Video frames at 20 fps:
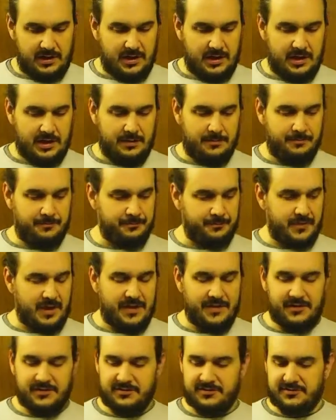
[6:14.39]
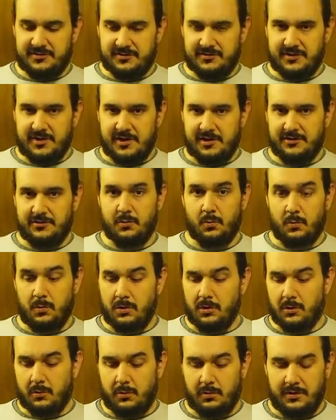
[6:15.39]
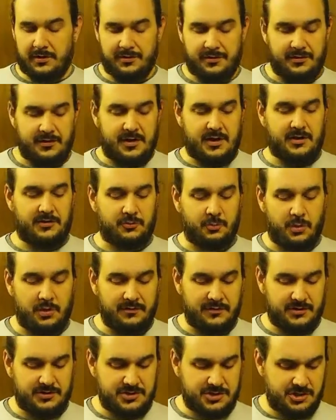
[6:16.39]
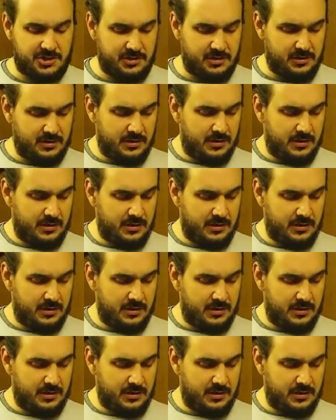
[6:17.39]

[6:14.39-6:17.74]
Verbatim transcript: Um, and this is designed to work with 12 inch